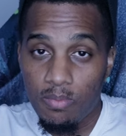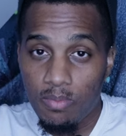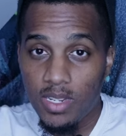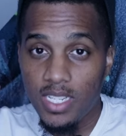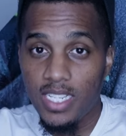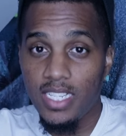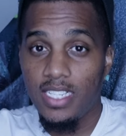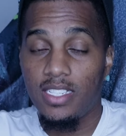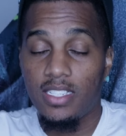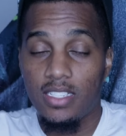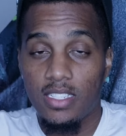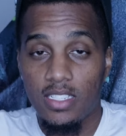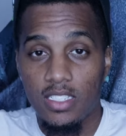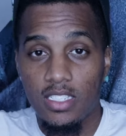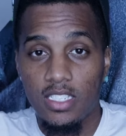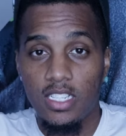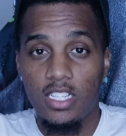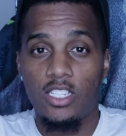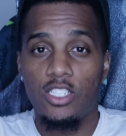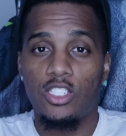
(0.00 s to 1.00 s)
please
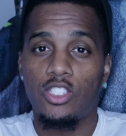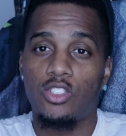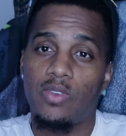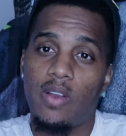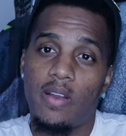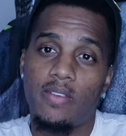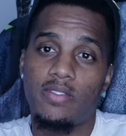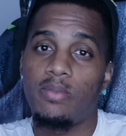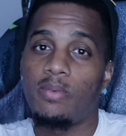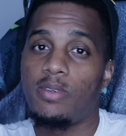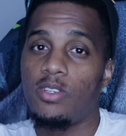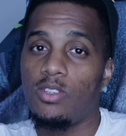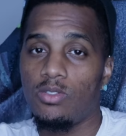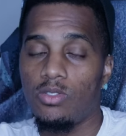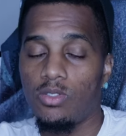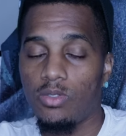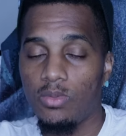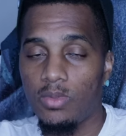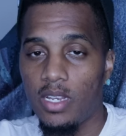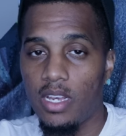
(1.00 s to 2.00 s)
consider subscribing to my
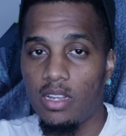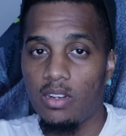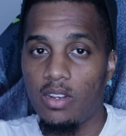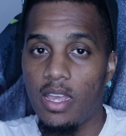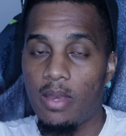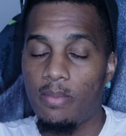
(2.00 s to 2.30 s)
YouTube channel